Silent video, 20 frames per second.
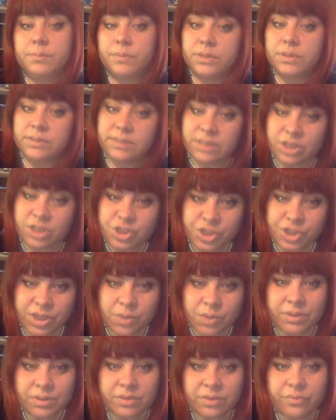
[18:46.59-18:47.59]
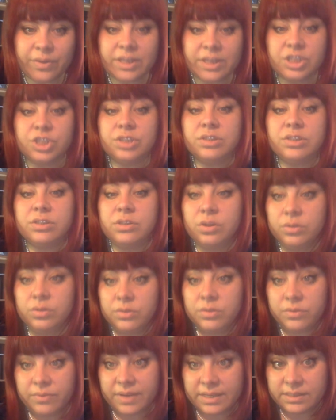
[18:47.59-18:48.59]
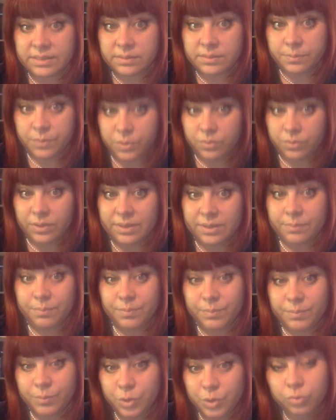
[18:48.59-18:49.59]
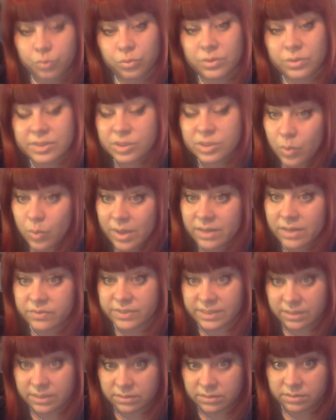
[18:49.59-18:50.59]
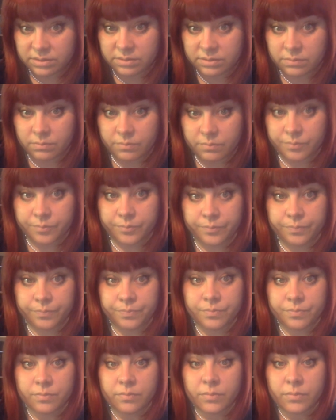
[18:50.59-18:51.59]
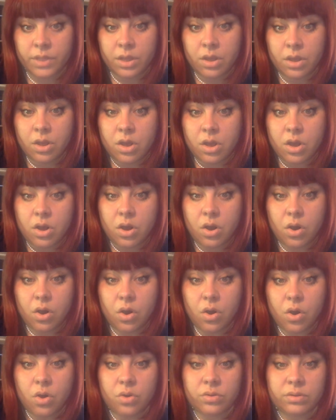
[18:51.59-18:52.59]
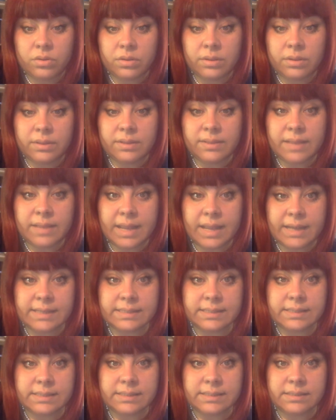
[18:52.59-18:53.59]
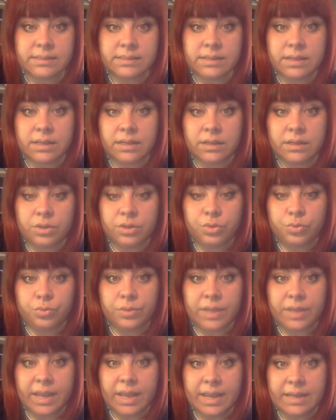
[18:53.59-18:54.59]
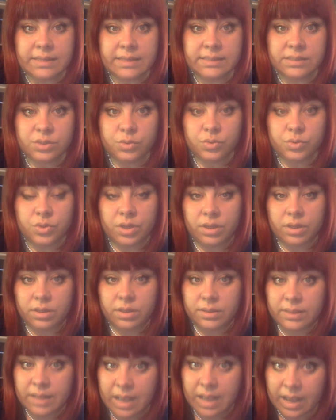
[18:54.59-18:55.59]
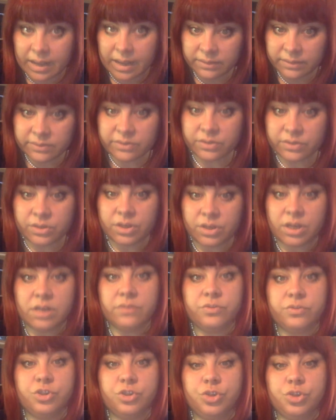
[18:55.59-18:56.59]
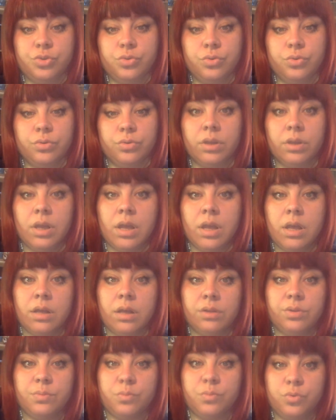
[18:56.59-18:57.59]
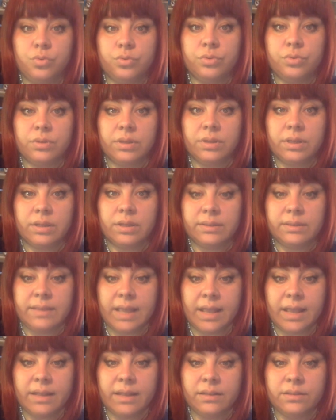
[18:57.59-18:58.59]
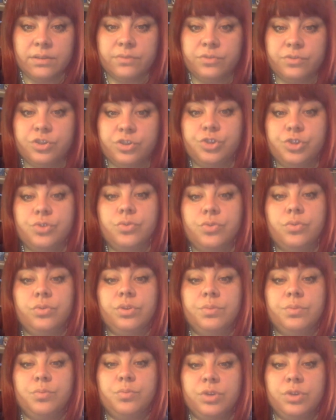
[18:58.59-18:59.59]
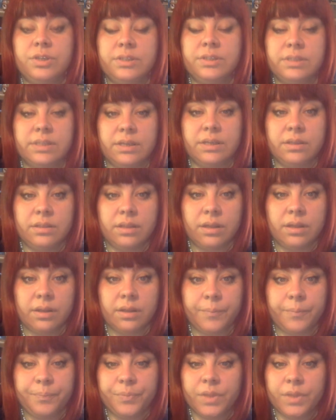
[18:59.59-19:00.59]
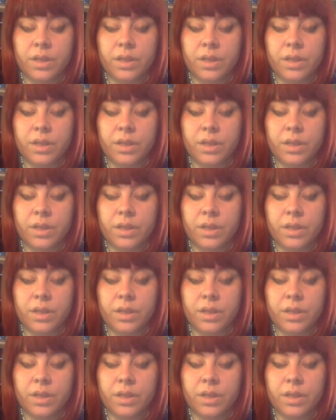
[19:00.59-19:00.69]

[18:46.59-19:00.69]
Surgical interventions not advisable uh, due to the square of Saturn. On the next two days, 9th of June, the moon 10th of June, the moon is in um,